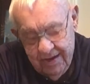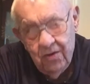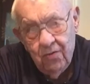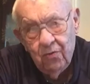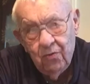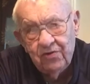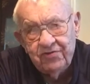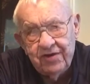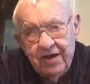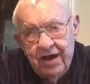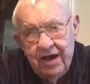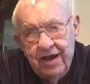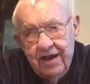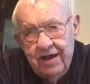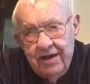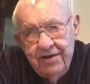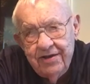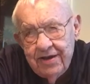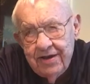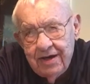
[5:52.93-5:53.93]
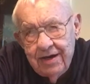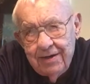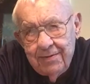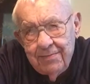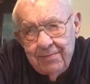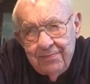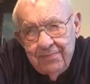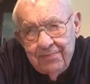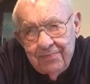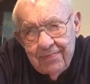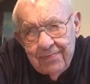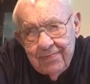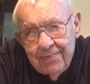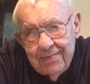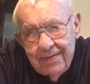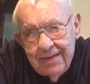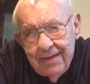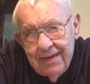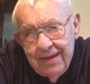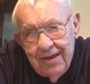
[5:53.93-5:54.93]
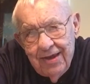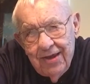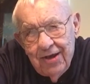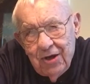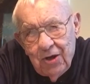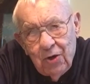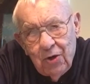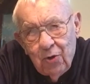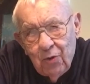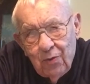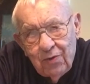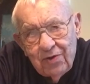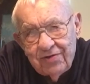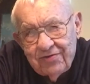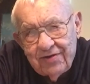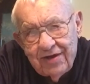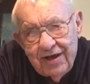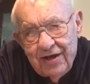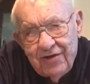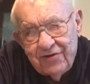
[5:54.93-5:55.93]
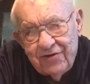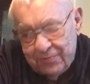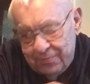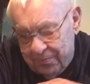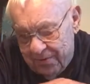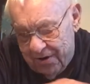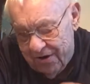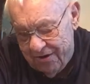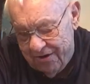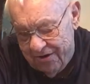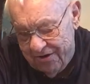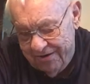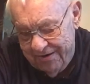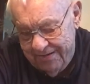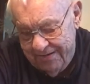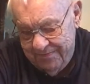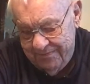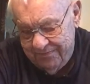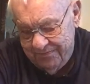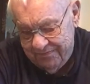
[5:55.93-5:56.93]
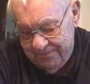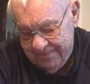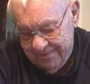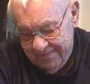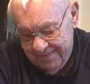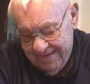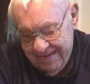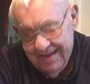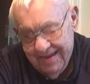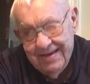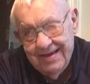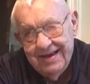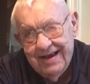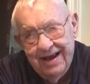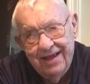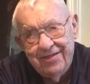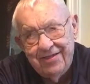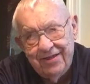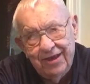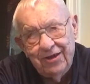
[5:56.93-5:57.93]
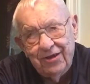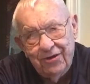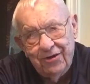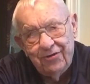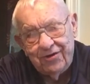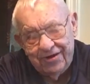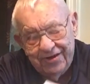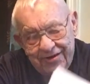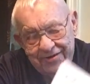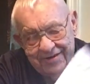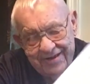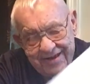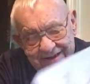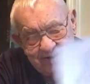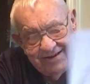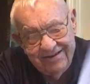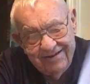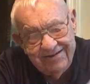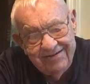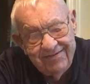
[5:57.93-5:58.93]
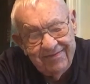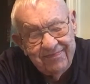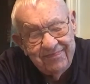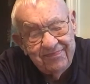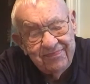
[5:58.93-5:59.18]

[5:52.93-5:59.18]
Was I dumb or was I smart? I think you can tell.